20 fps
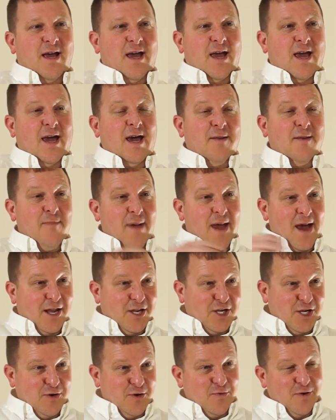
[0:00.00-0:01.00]
And
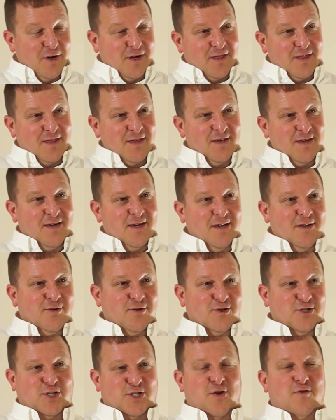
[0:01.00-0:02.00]
match it with
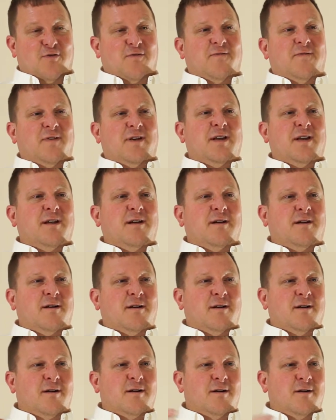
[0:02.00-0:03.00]
either a stone
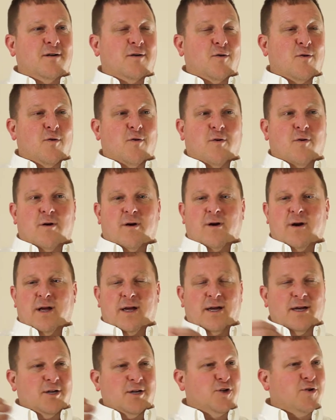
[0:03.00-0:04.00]
veneer or
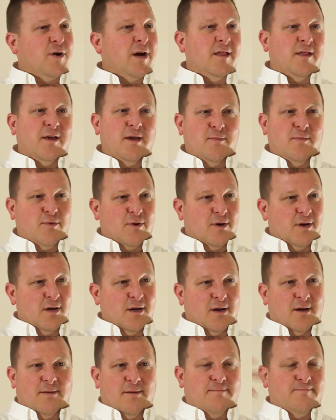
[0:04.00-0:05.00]
a dry lay
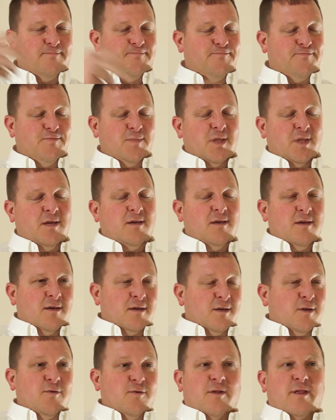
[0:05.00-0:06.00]

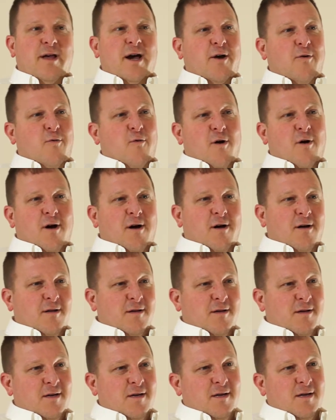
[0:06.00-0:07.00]
unilock
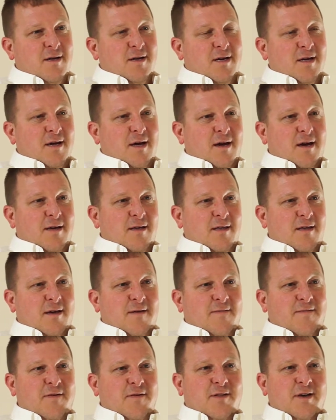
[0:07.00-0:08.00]
wall. I
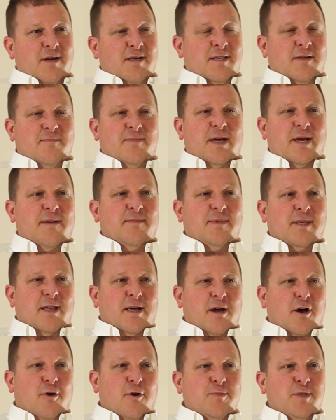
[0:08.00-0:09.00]
feel like sometimes
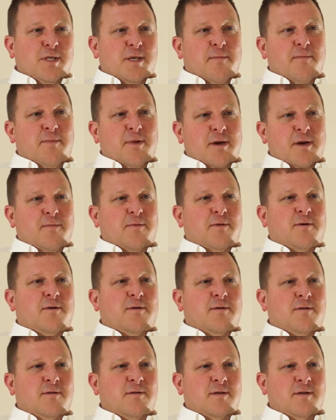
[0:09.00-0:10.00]
that helps some
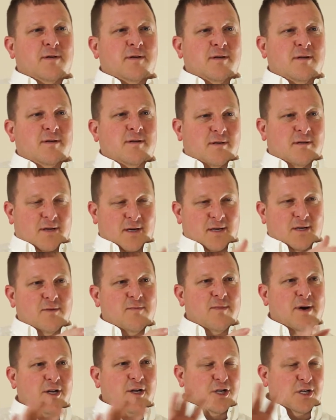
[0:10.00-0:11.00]
people, like you
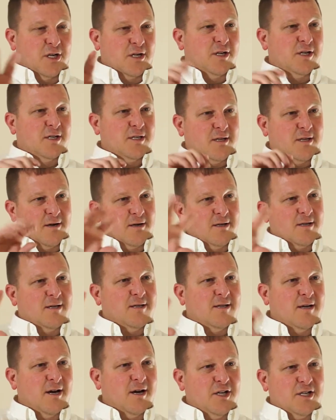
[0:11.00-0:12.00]
mentioned, just start
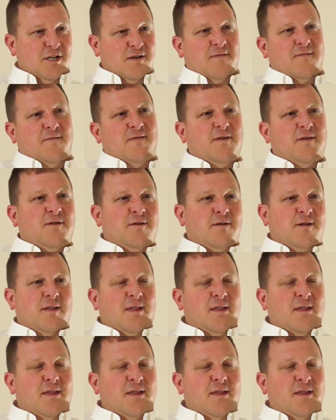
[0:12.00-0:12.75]
to touch and feel.